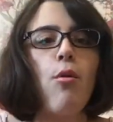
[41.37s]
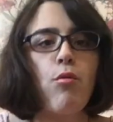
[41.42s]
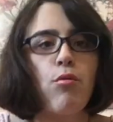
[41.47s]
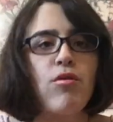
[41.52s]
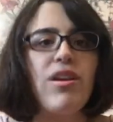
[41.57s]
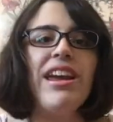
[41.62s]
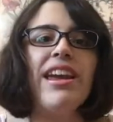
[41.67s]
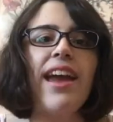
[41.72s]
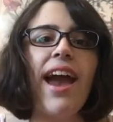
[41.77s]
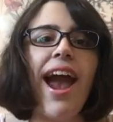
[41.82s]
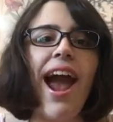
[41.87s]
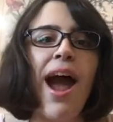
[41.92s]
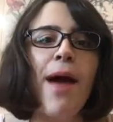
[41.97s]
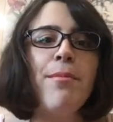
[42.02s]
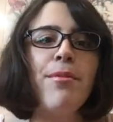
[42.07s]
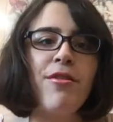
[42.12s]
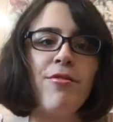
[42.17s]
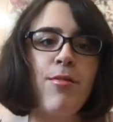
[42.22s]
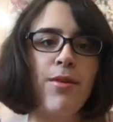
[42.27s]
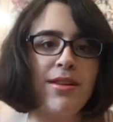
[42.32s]

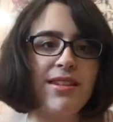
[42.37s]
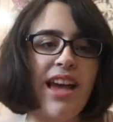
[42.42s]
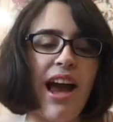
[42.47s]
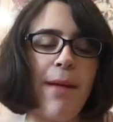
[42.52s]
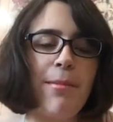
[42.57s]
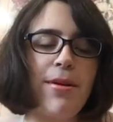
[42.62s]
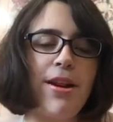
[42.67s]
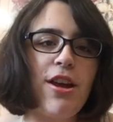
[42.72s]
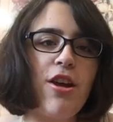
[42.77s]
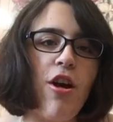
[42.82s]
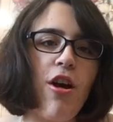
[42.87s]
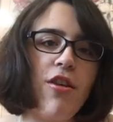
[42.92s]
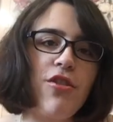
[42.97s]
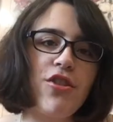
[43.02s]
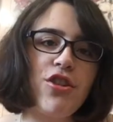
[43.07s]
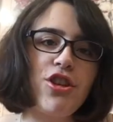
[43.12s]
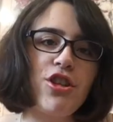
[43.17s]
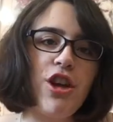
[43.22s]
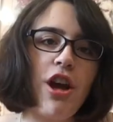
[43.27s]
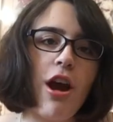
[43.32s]
recap of what's happening on
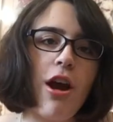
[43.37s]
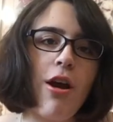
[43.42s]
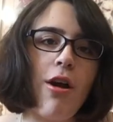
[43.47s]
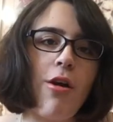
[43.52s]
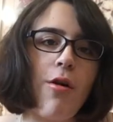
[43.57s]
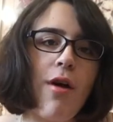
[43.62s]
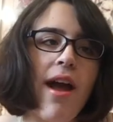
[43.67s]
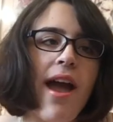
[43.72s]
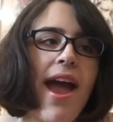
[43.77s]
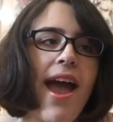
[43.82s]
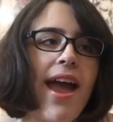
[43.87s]
the show